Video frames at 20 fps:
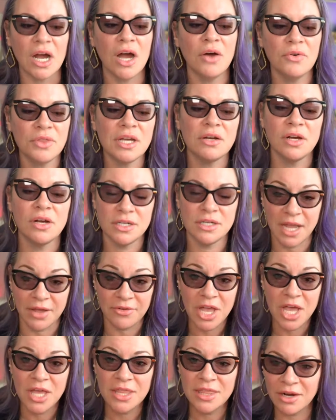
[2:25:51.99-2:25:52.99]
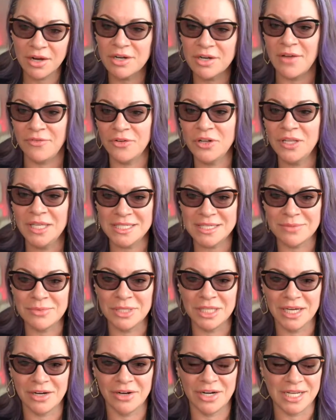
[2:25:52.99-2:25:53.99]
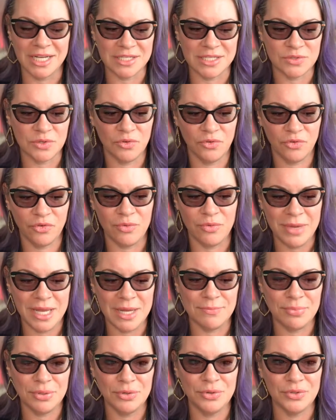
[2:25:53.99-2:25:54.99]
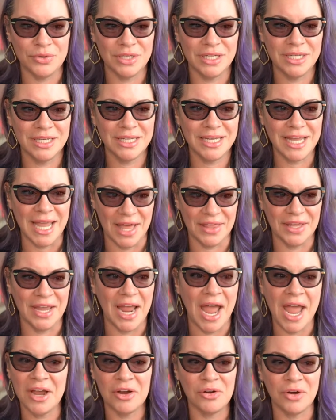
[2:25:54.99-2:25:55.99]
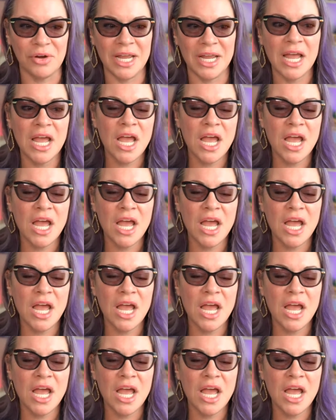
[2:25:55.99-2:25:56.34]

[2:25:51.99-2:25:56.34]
Oh, there are there are definitely similarities for me and Poot. Kelly, I agree.